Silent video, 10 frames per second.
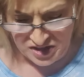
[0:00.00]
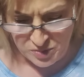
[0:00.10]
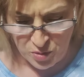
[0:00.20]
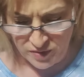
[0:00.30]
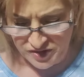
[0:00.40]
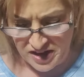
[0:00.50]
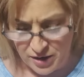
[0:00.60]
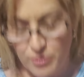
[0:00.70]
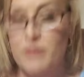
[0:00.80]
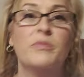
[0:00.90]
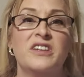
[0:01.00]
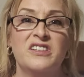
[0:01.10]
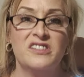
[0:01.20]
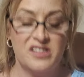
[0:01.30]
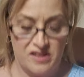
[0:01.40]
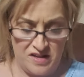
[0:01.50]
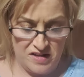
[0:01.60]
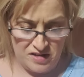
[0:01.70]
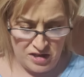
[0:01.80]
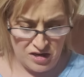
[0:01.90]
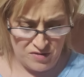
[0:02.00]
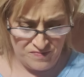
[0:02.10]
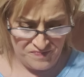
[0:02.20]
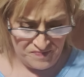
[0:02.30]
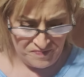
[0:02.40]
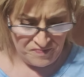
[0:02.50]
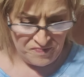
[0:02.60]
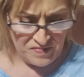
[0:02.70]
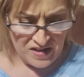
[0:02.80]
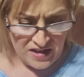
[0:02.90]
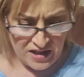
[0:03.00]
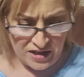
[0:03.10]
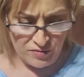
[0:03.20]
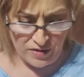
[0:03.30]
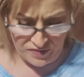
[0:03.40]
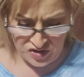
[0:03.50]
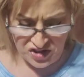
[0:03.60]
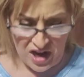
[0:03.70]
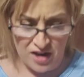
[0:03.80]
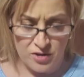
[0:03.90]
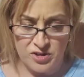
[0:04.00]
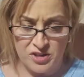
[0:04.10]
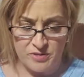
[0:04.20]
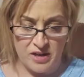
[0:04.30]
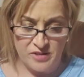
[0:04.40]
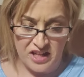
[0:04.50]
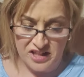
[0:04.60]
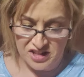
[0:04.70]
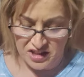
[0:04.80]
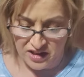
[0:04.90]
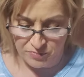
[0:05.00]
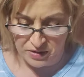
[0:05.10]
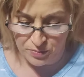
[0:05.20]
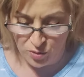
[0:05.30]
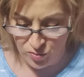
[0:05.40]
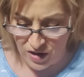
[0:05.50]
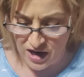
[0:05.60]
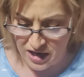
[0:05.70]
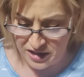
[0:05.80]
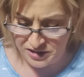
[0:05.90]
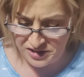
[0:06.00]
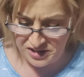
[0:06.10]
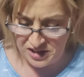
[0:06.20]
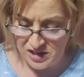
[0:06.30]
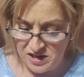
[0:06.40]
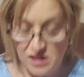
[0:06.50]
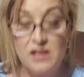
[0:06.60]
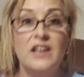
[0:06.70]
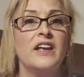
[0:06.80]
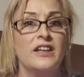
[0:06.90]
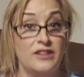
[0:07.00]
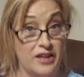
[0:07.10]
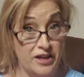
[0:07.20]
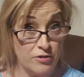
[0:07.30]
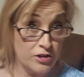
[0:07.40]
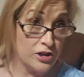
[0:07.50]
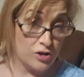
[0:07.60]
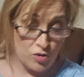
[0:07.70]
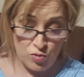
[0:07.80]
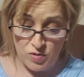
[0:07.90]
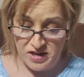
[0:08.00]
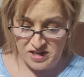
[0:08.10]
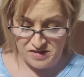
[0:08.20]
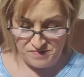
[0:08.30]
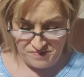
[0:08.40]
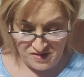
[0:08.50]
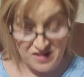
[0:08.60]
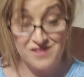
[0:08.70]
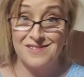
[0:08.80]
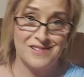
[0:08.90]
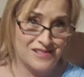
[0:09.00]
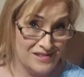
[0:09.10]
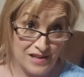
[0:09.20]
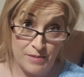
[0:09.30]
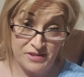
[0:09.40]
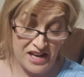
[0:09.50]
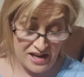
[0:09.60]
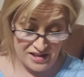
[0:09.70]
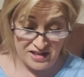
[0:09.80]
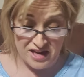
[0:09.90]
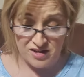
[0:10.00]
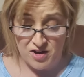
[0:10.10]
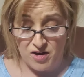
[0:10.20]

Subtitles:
it's more of a decorative piece, you know. He refs soccer. Sometimes he has to give people rides. And they are going to know who I am. Because I'm tagging that